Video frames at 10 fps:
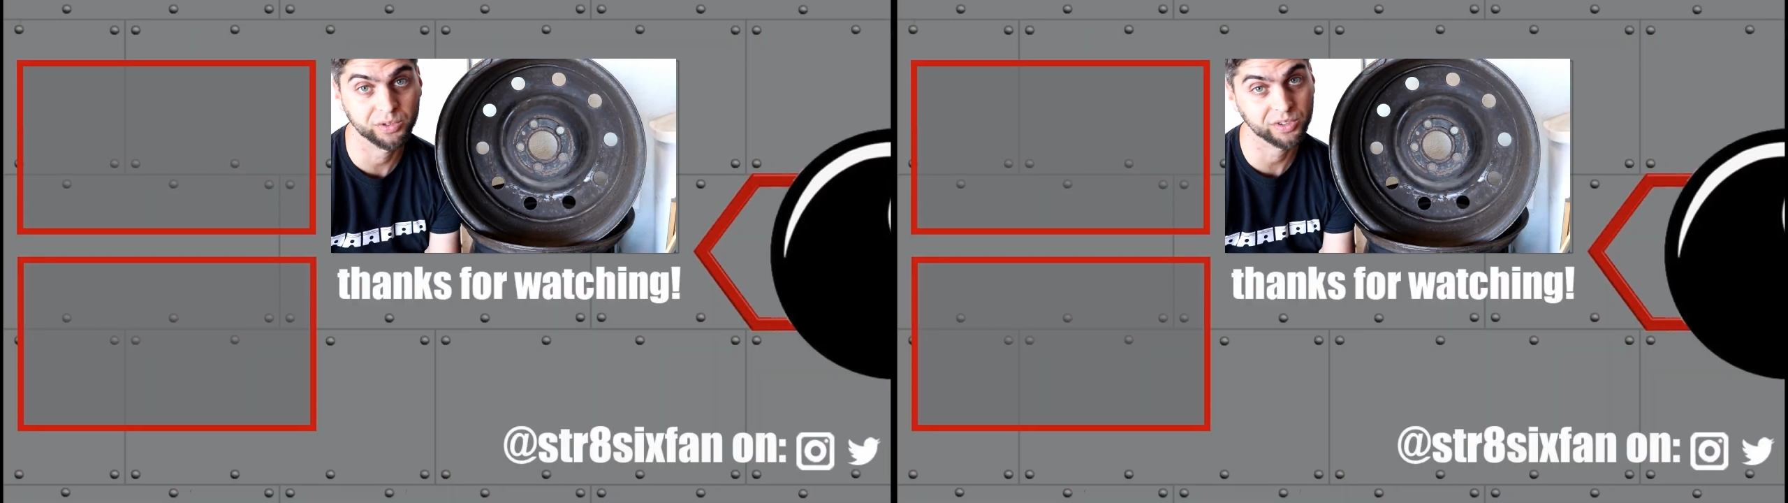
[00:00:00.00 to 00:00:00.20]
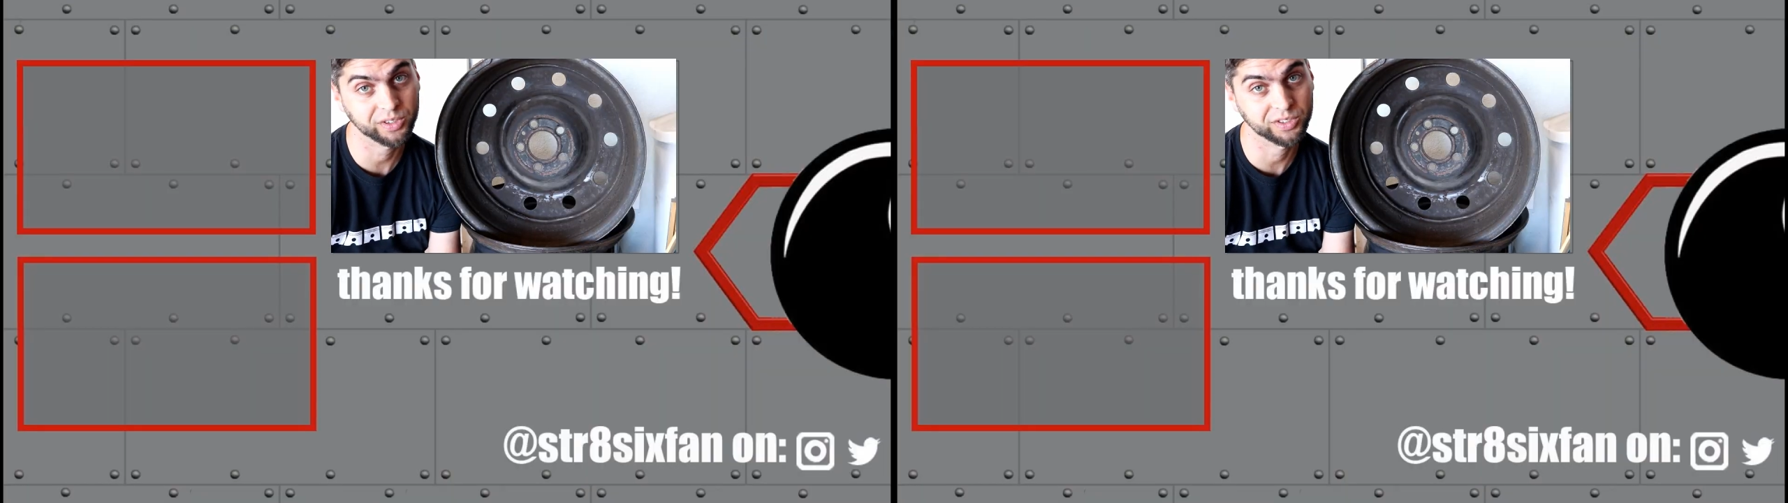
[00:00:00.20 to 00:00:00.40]

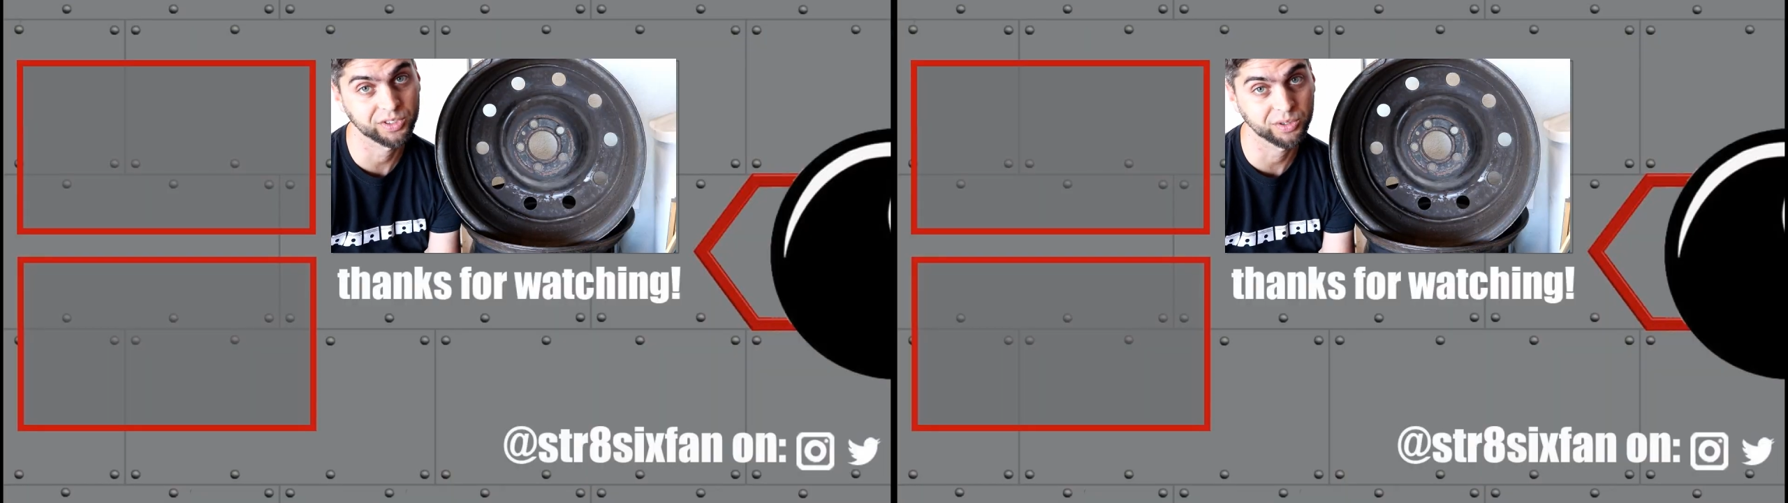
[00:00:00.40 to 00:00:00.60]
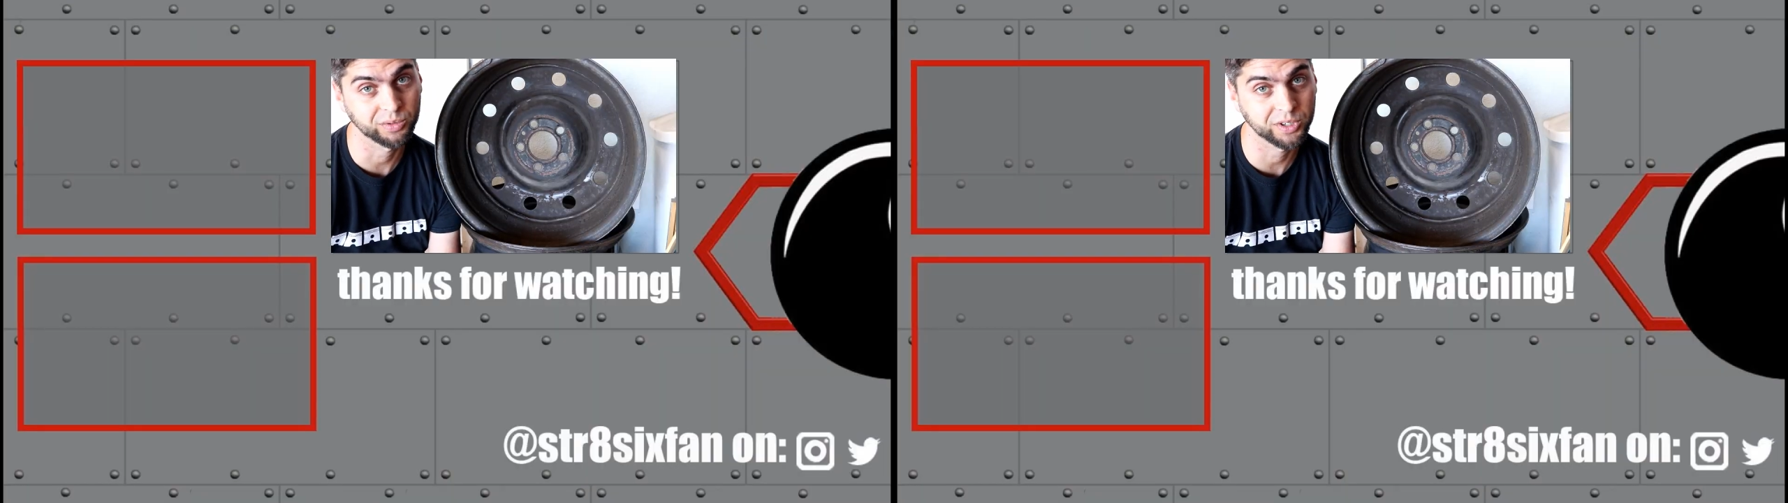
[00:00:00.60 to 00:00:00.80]
as long as you
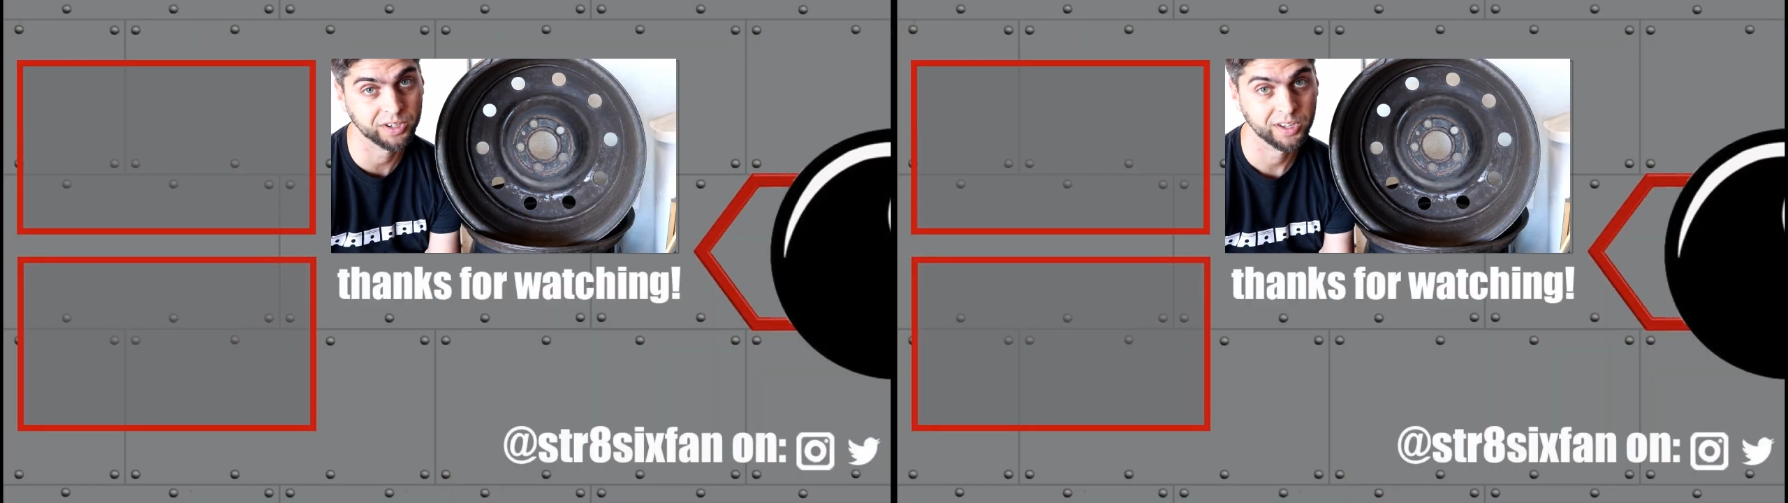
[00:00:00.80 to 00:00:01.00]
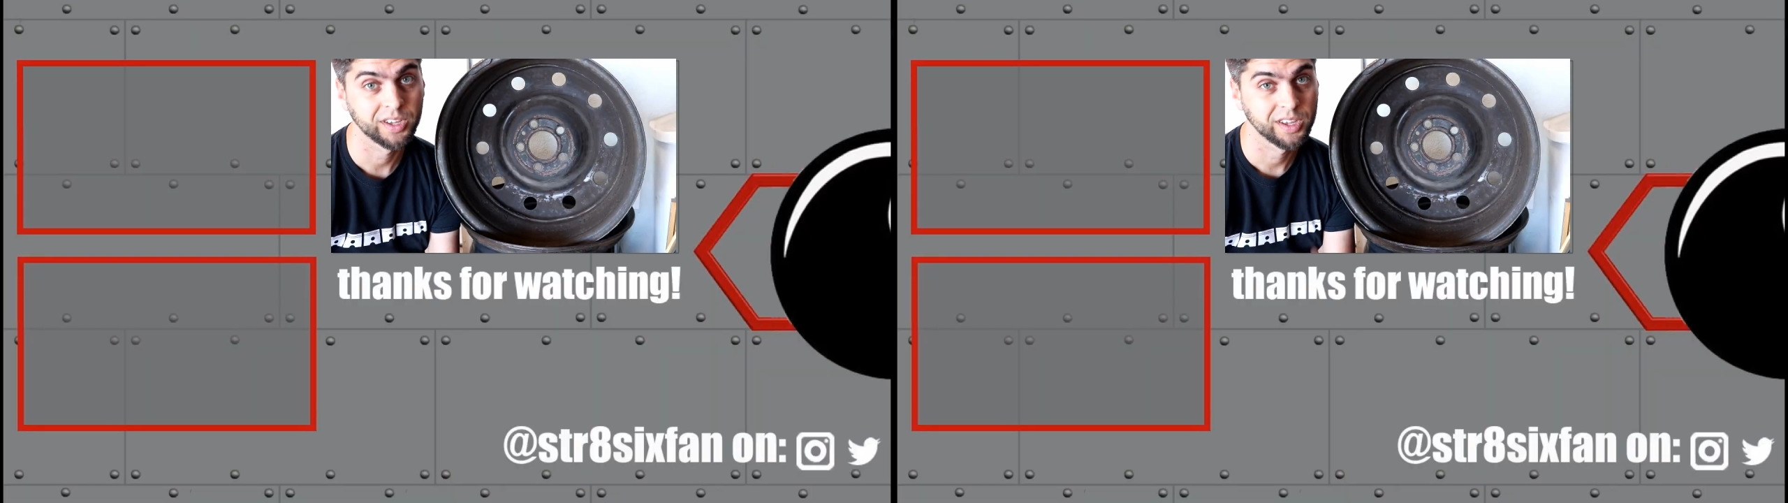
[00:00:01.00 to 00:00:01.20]
do
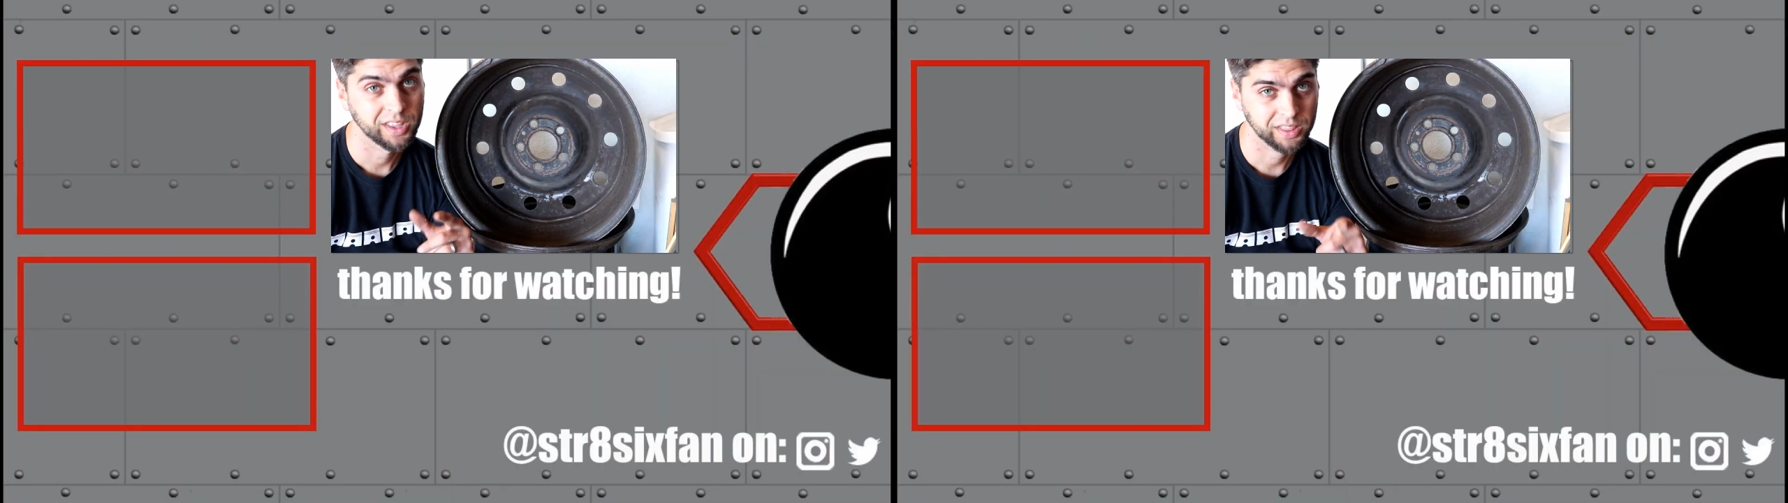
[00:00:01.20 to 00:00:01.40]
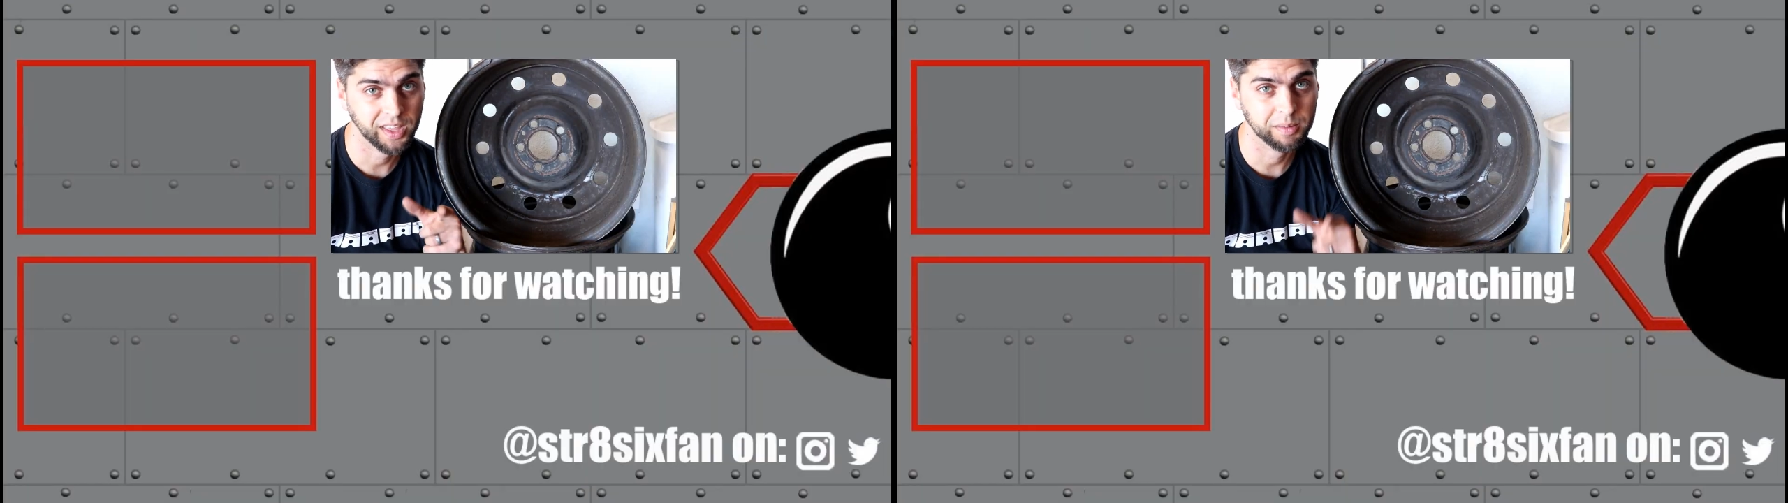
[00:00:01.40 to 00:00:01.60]
one.
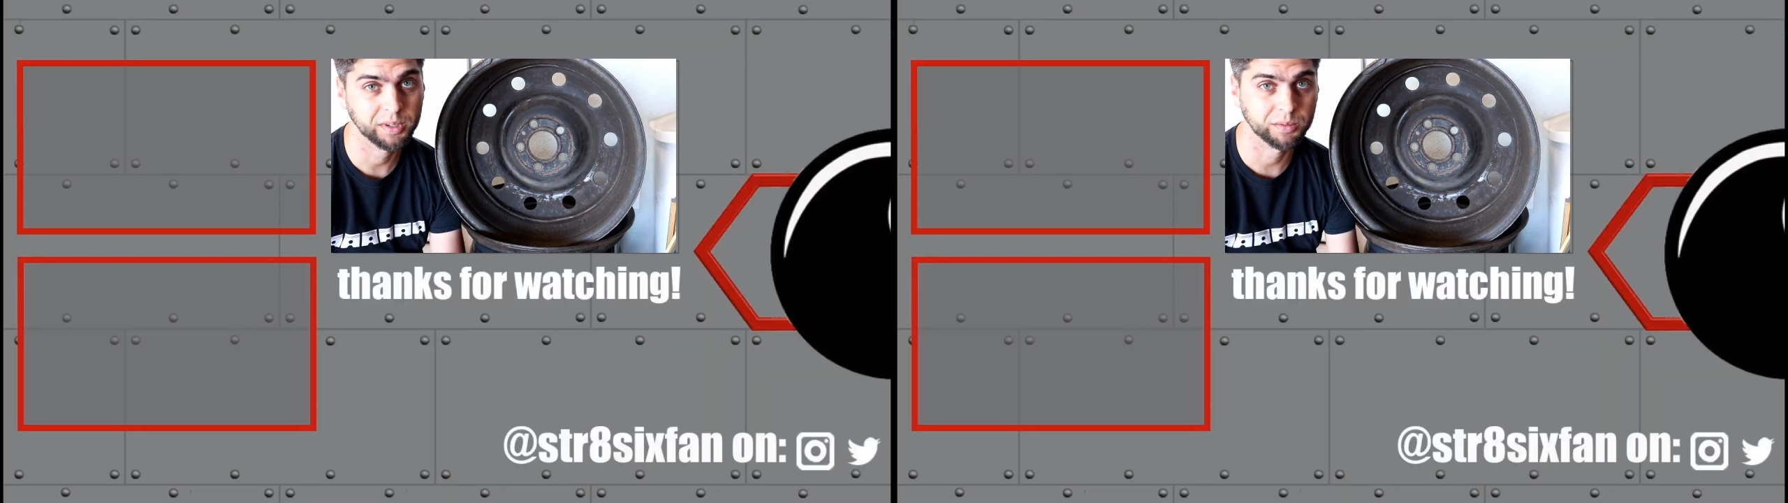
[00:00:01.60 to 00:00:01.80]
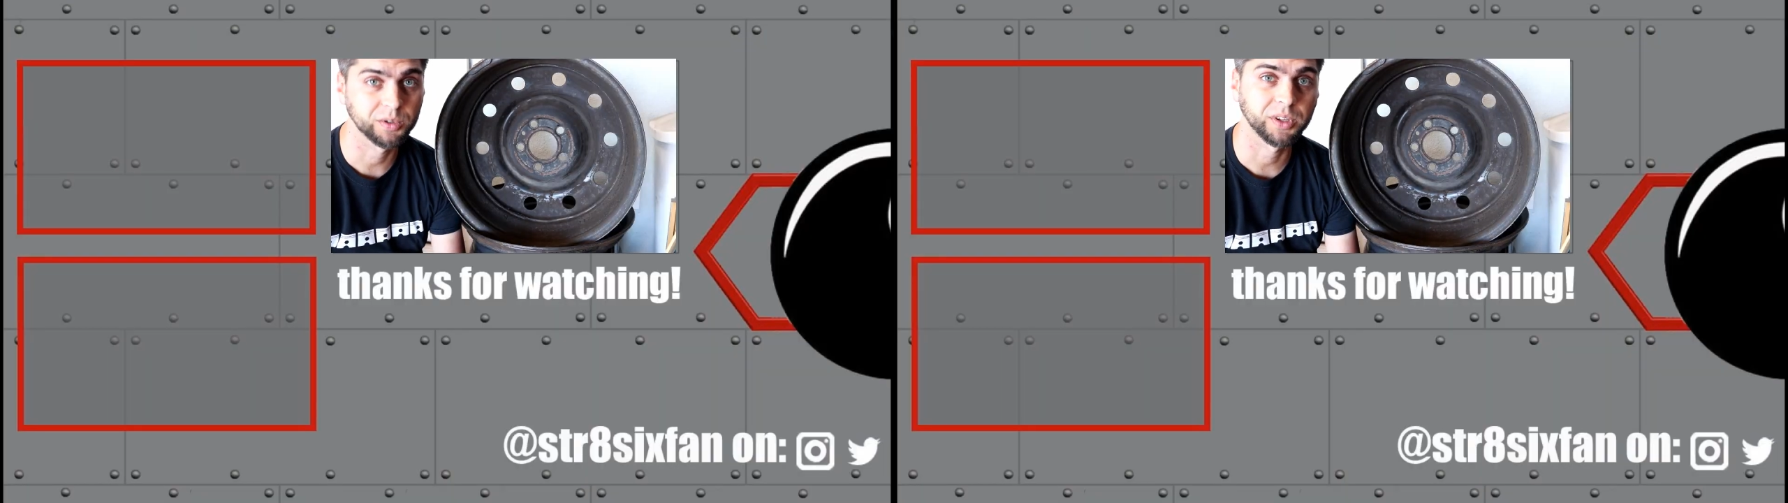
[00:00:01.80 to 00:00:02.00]
That
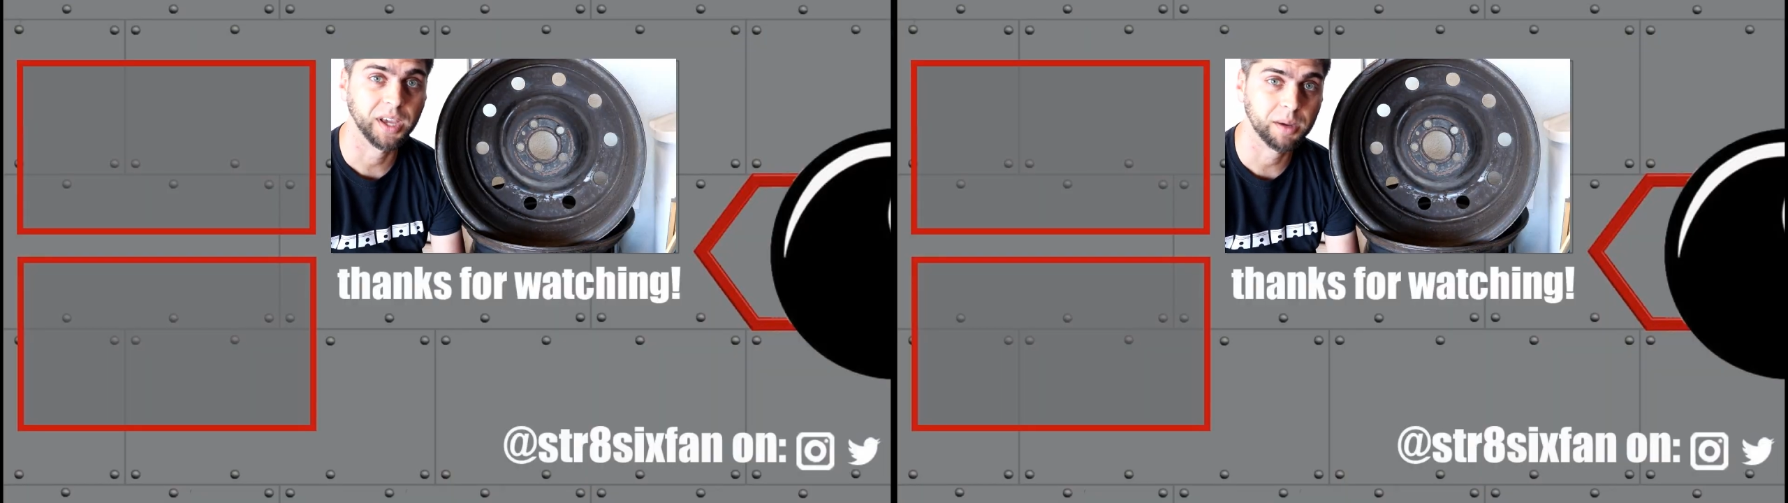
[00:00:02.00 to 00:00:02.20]
makes me really